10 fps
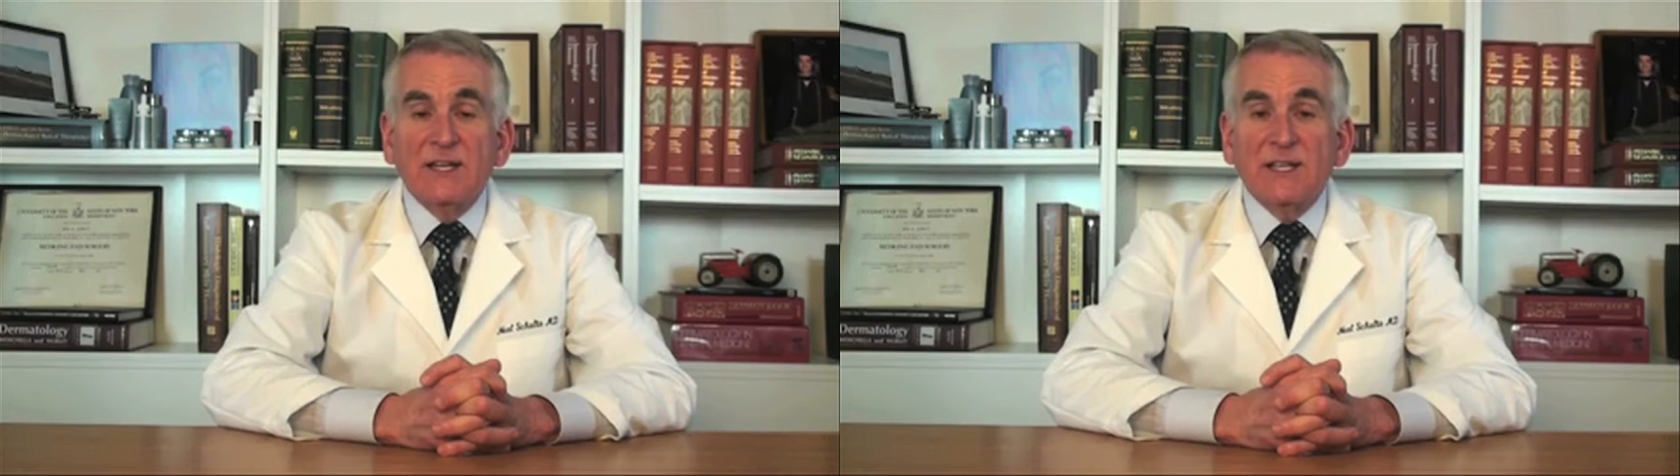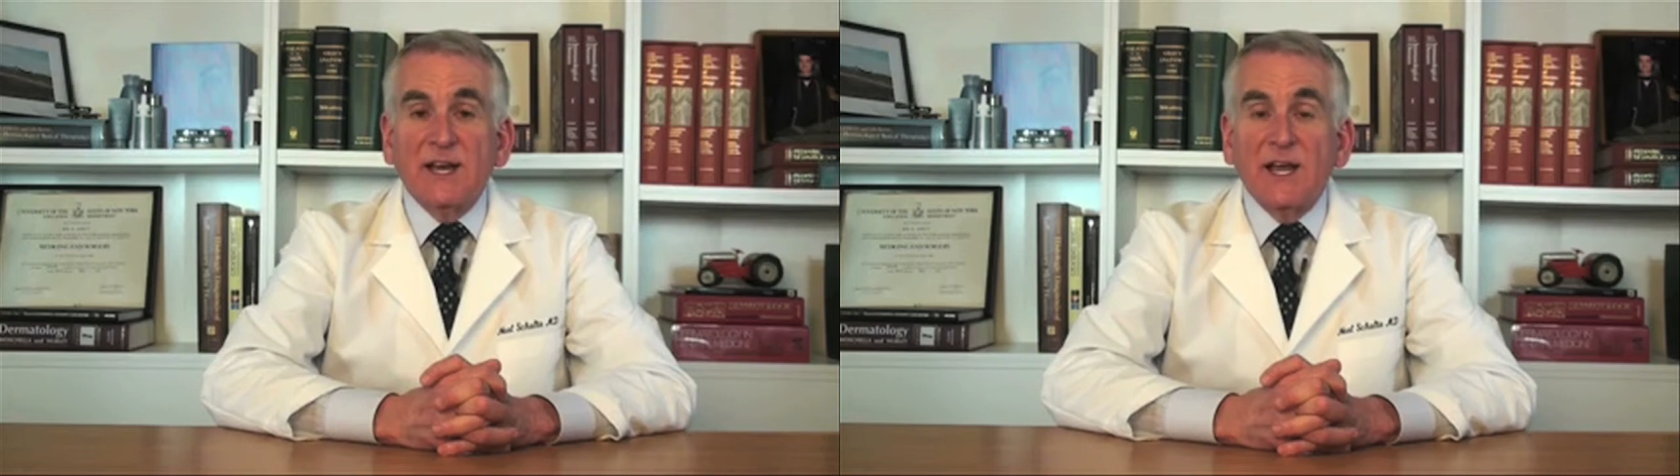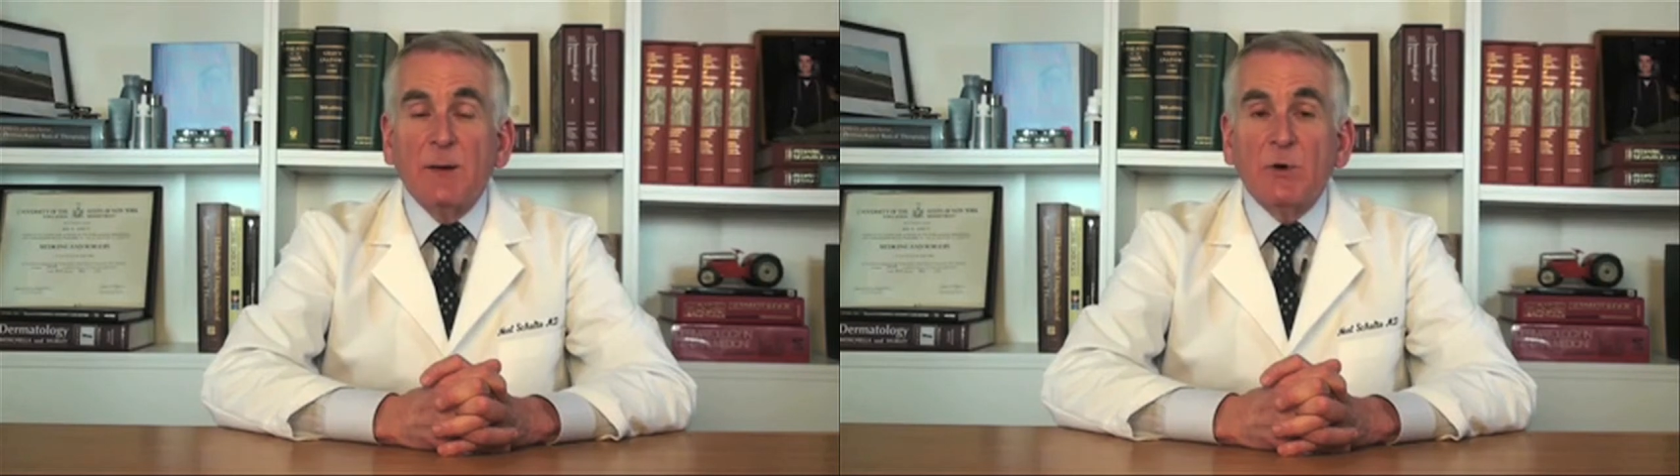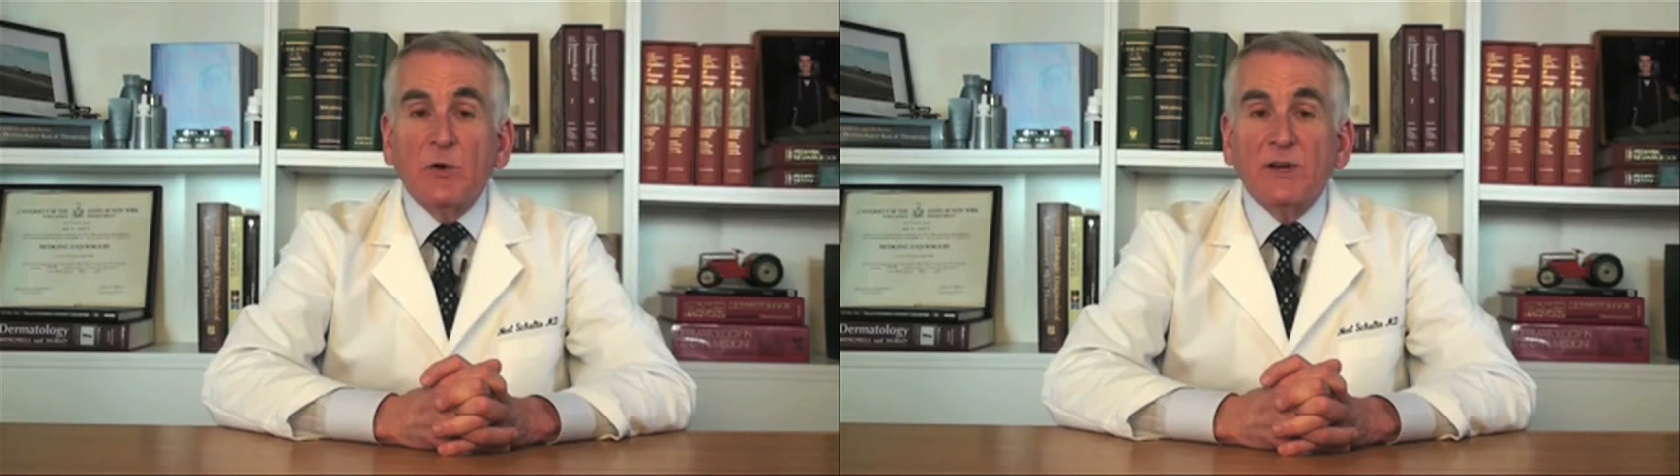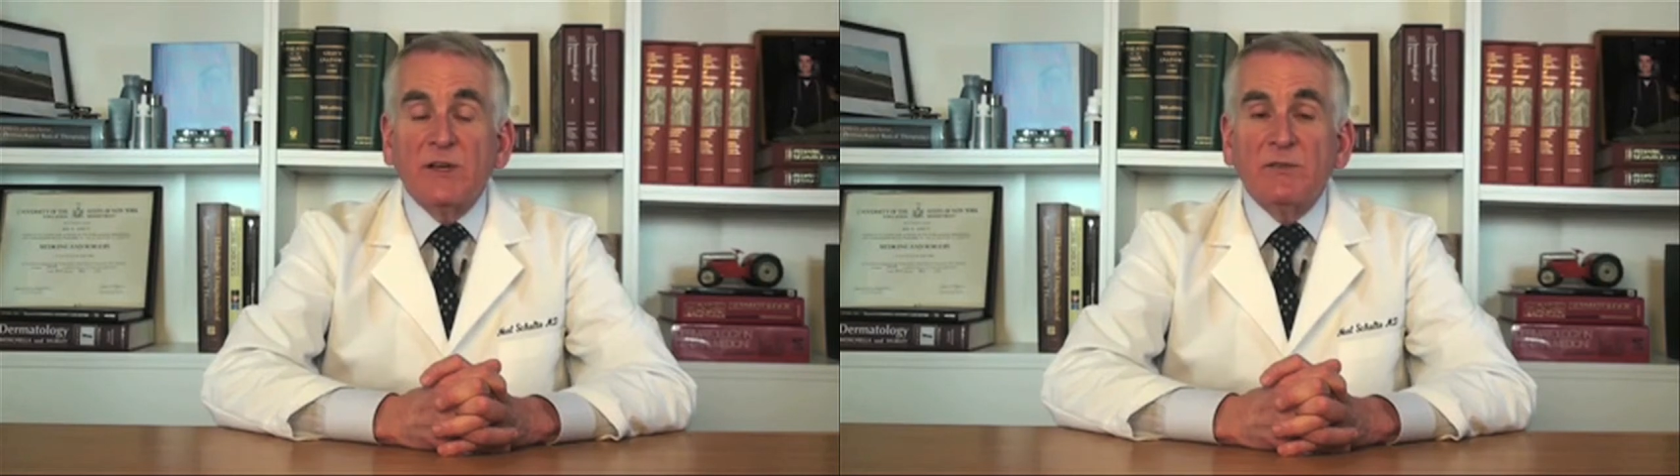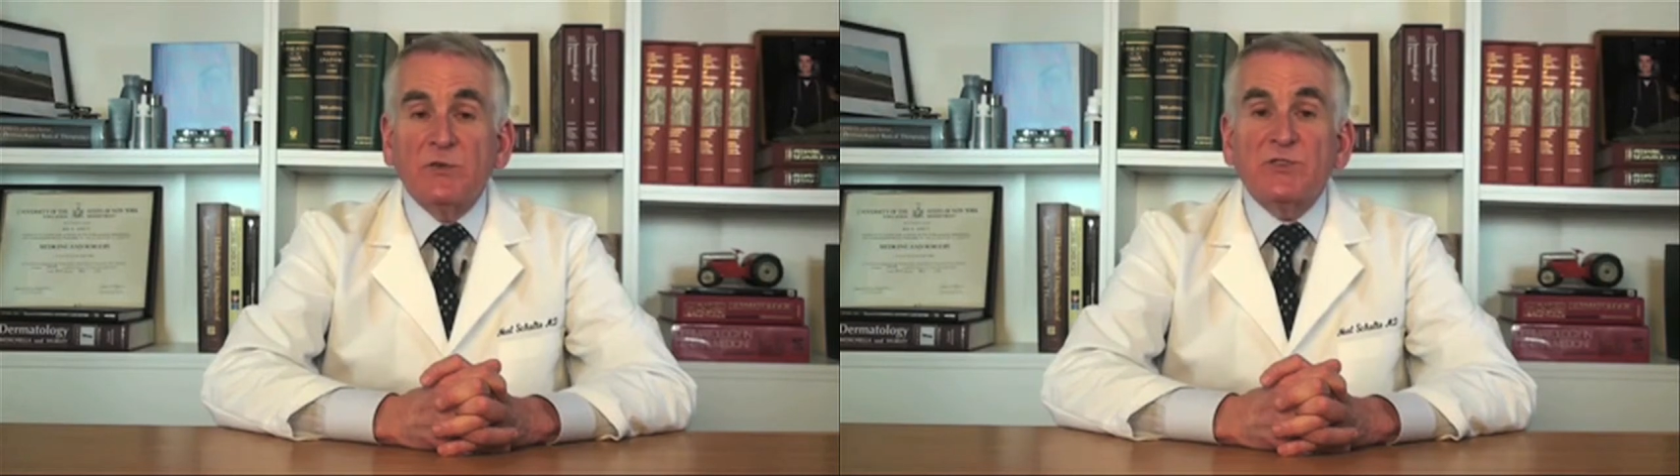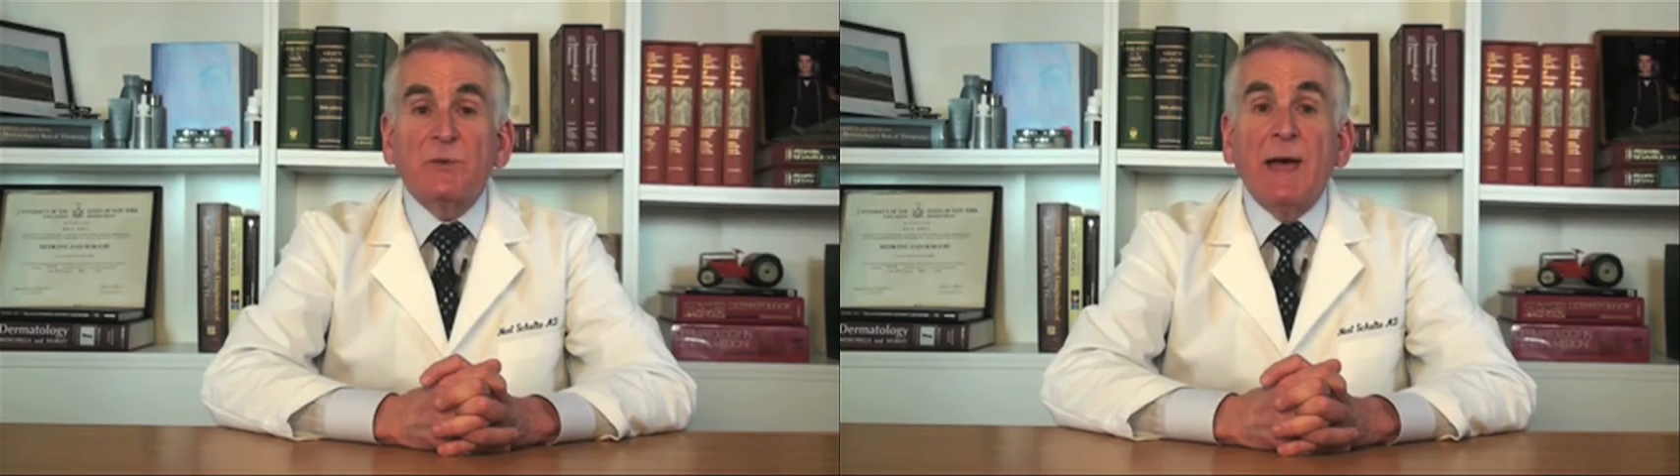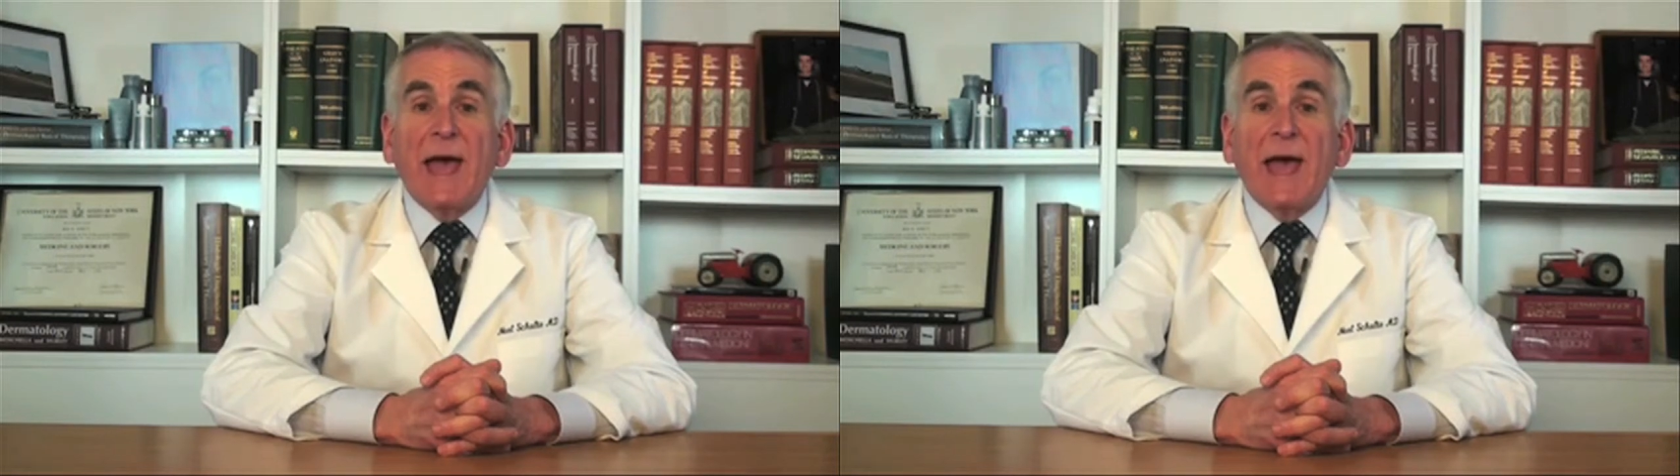Today I'm going to give you some